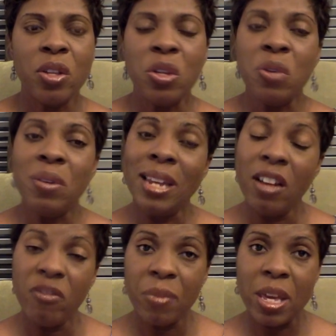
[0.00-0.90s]
you
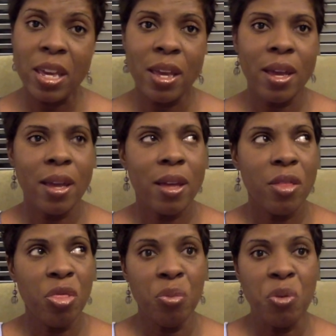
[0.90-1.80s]
love me
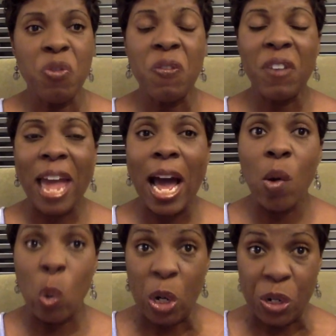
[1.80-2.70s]
through
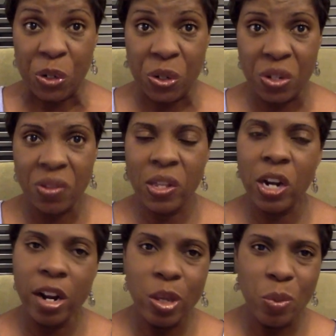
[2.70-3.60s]
flowers,
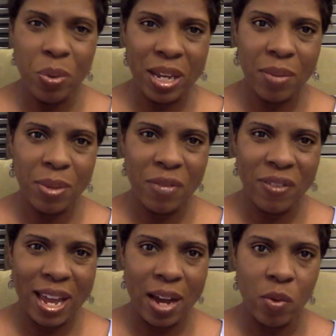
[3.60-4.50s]
then are you bringing me flowers?